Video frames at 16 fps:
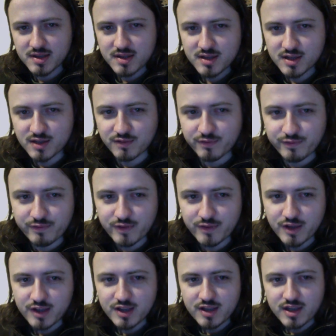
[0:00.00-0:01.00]
if
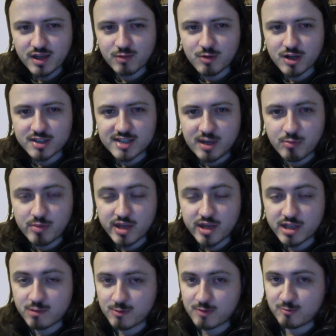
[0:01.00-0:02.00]
it works out
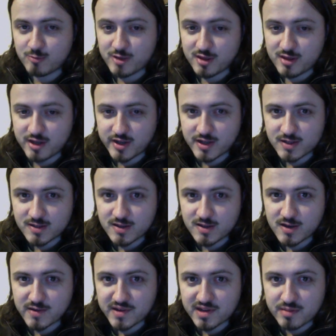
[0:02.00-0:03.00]
being the one we think it's
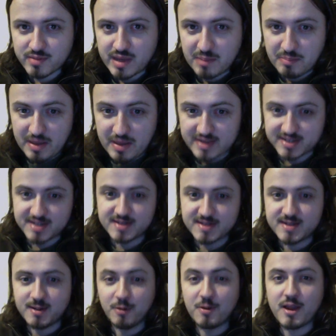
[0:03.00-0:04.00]
going to be. But
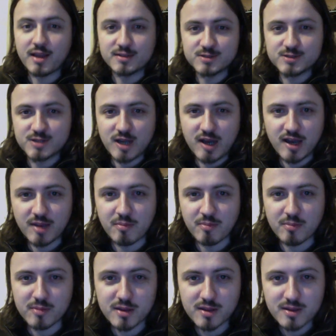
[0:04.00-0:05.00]
until next
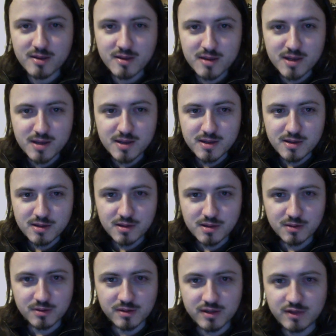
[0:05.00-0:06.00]
time,
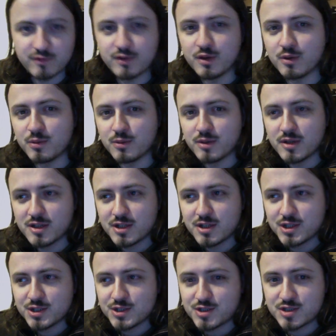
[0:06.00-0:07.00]
I'll leave you
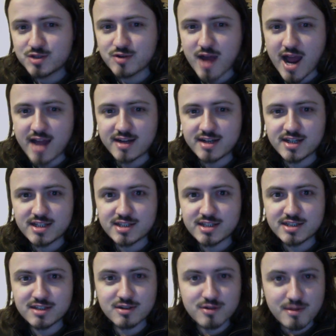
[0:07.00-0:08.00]
stranded in
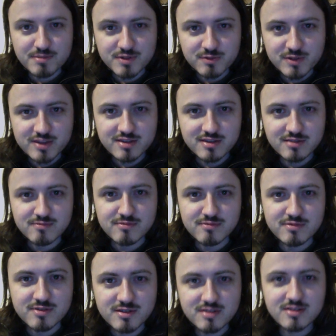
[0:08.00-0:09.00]
the crypt with
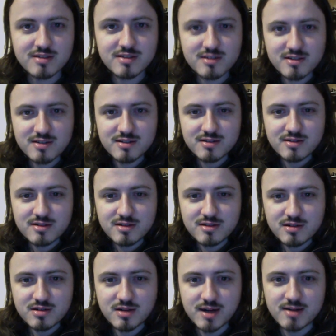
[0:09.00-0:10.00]
them.
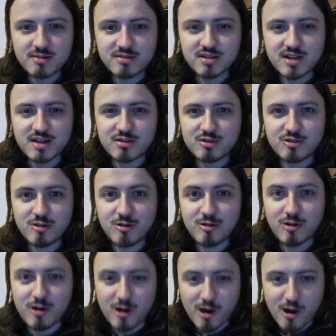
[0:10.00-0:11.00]
Try not to get too
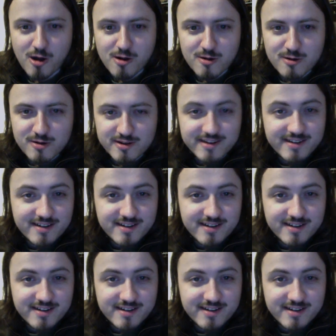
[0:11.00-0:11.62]
curled.